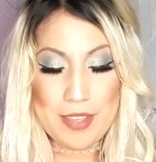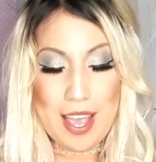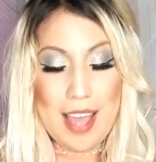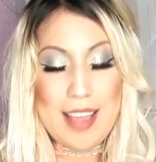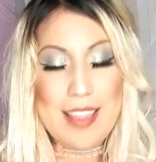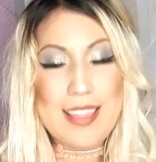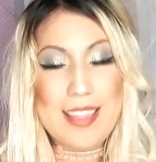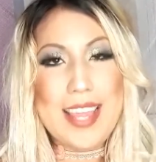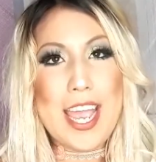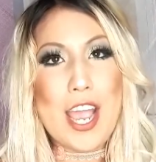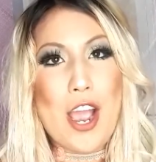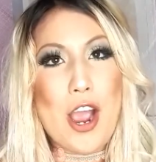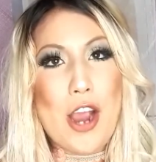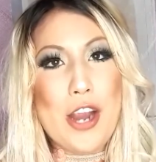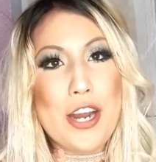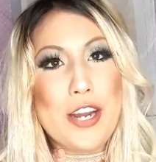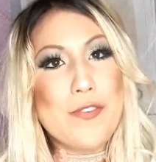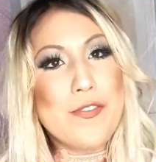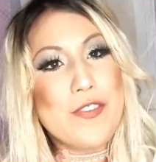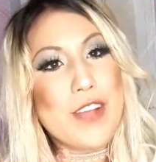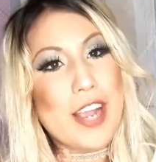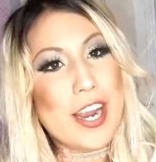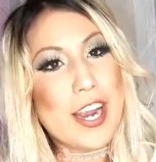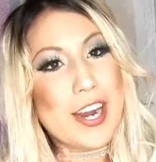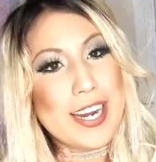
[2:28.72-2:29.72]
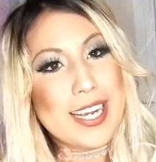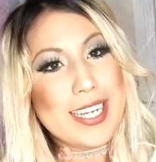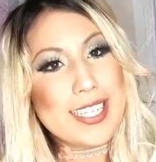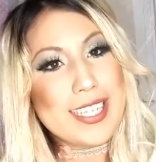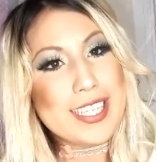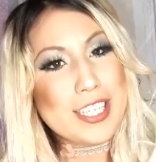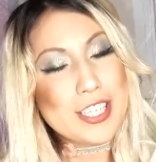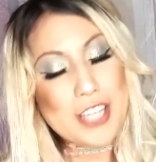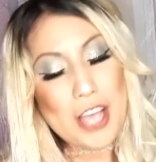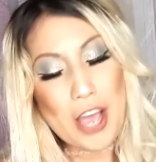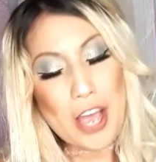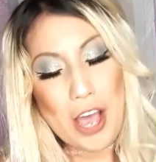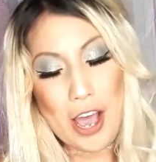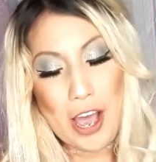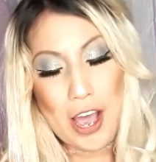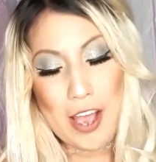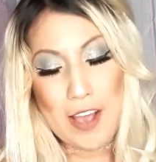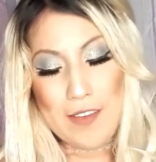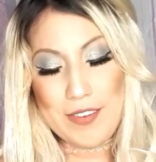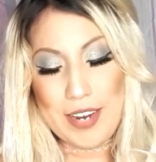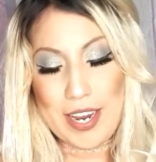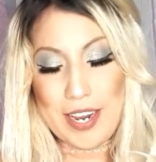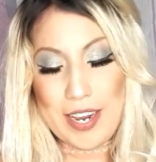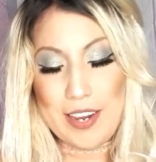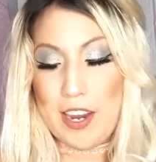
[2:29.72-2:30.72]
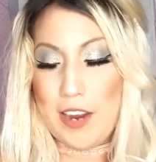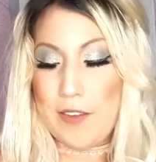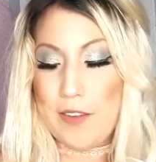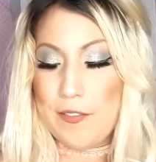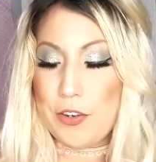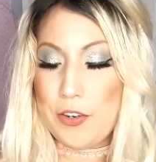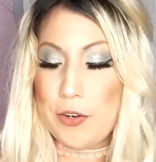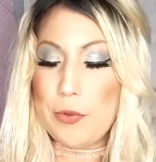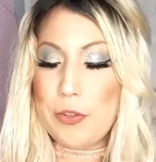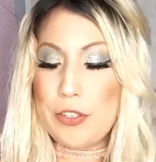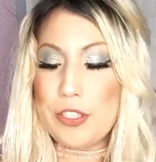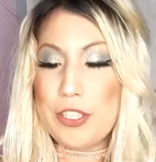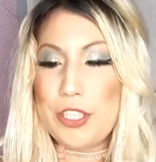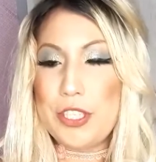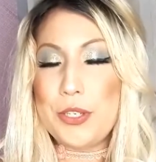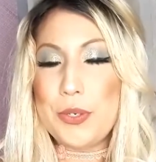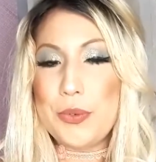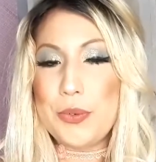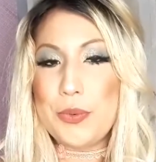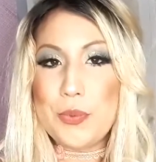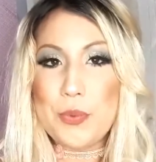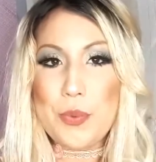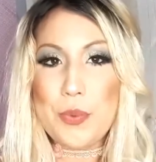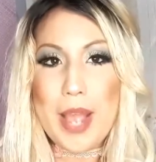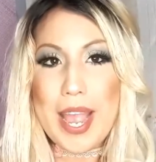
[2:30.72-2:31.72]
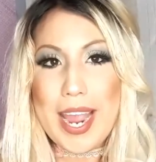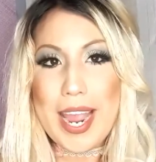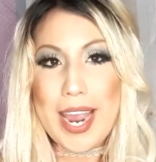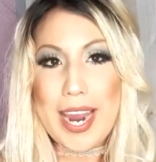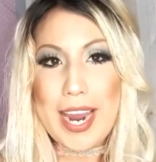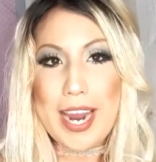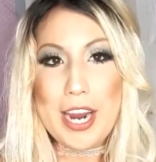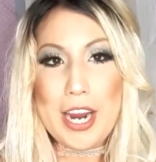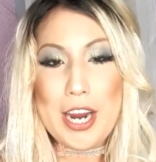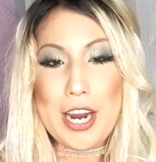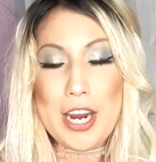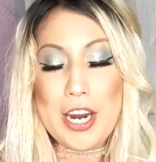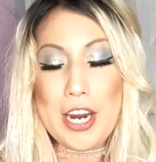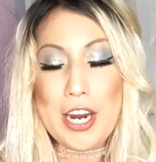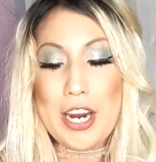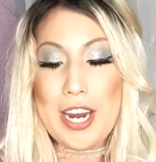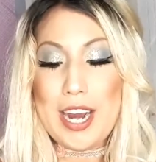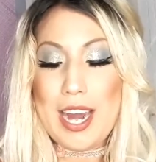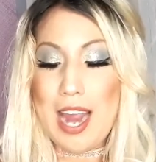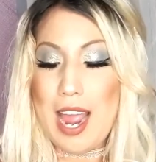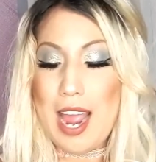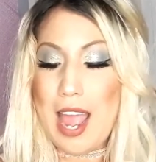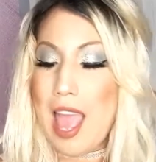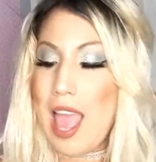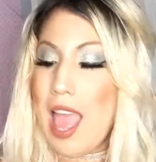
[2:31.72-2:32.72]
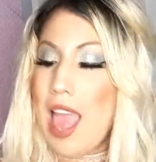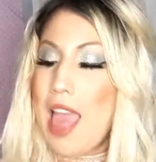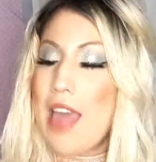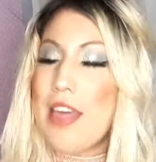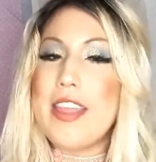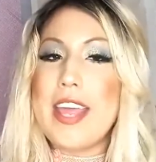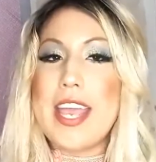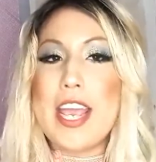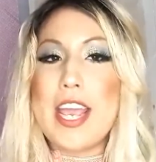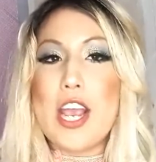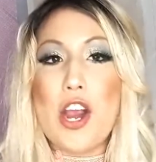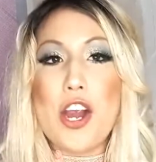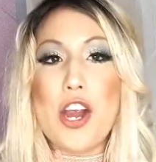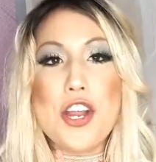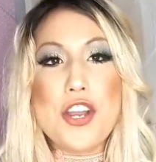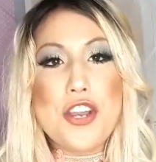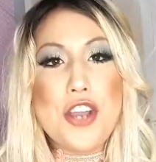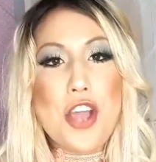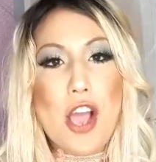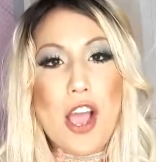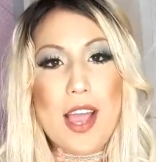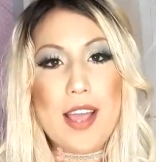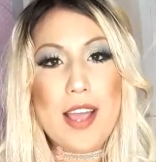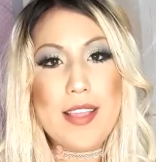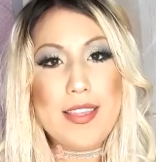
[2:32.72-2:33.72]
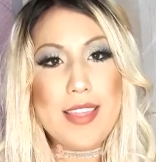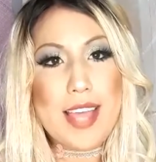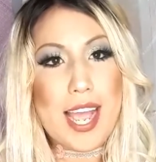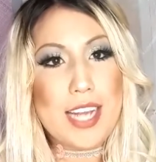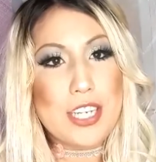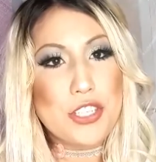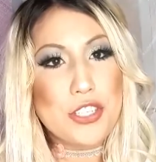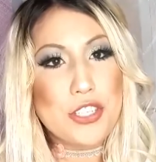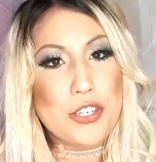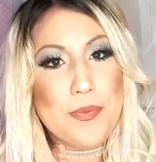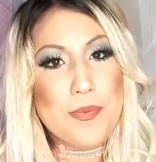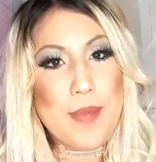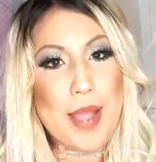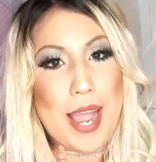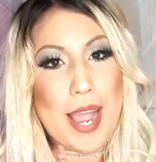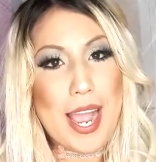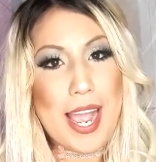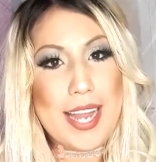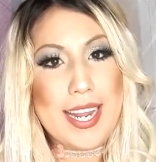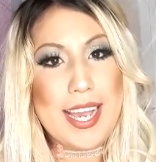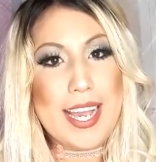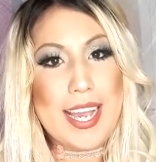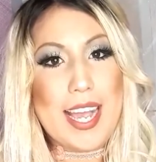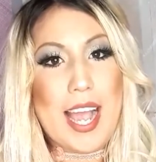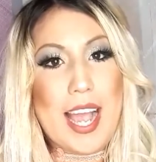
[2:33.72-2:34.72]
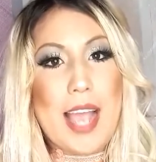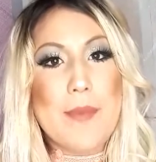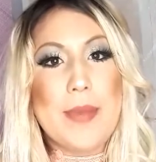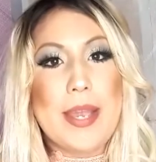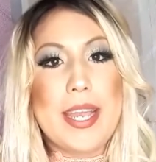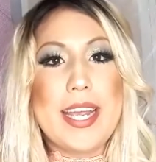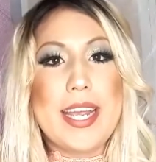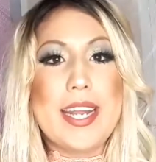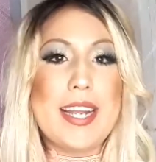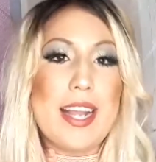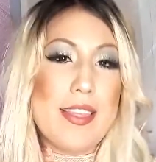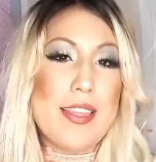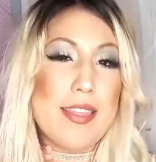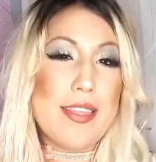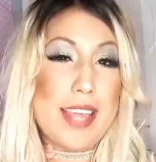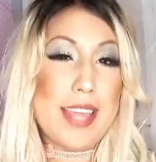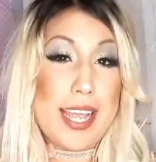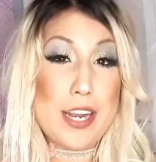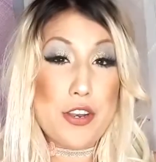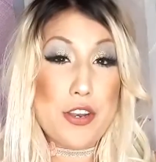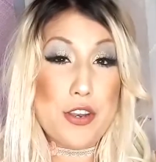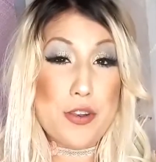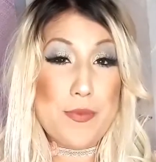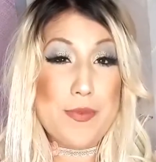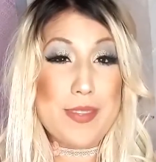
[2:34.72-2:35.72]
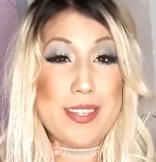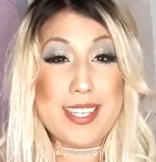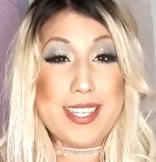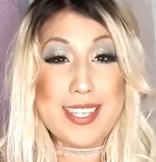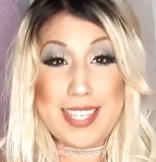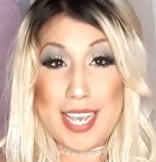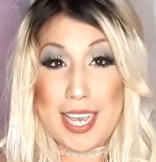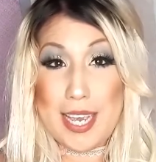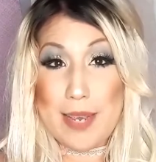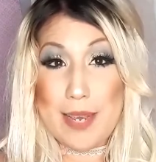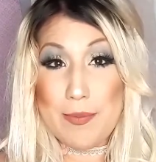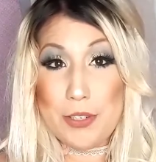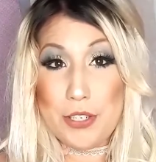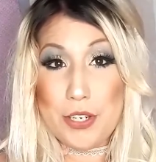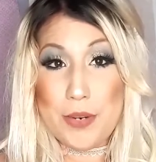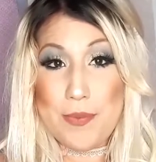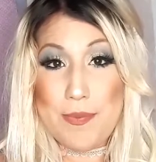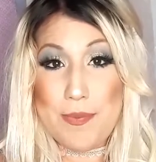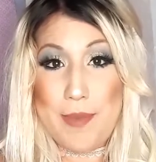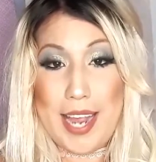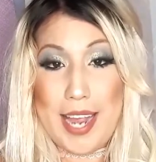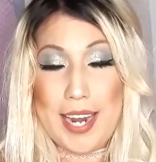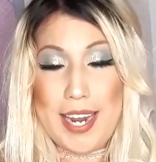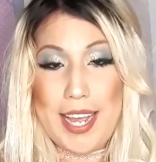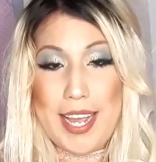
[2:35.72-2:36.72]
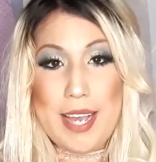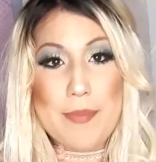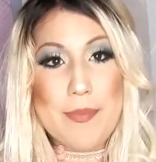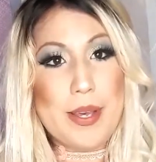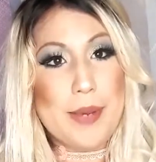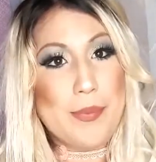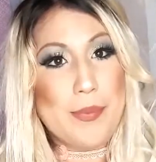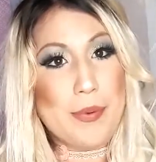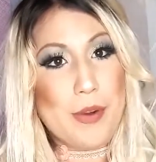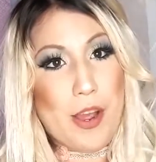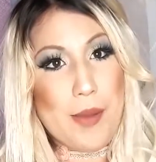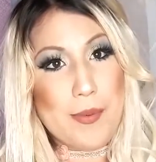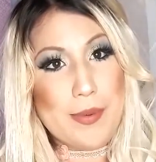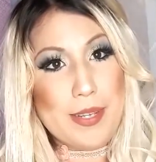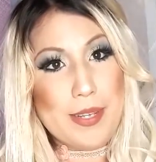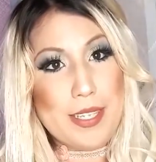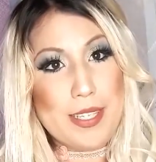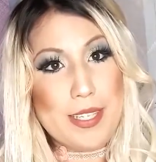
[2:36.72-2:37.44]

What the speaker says: they are very soft and comfortable to wear. They are not that dramatic. I mean, they seem dramatic, but promise